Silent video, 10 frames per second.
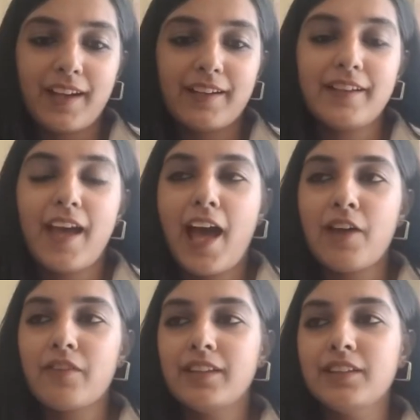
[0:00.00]
I didn't
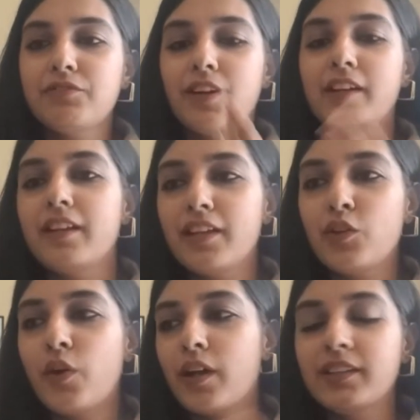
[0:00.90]
have any
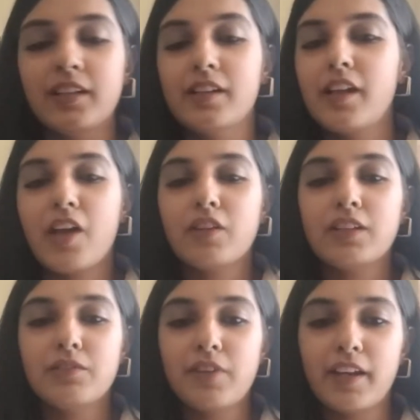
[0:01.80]
funding, or I didn't have
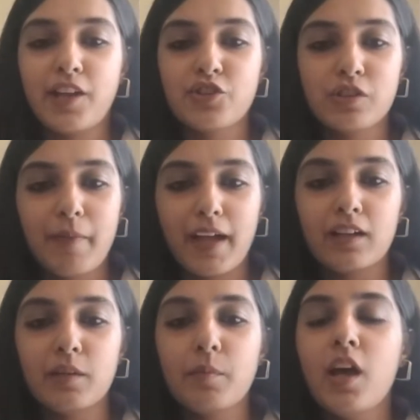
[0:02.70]
any financial
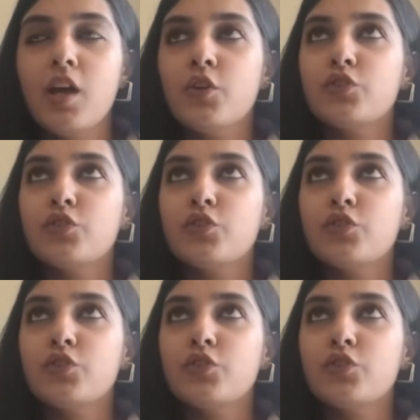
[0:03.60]
backup.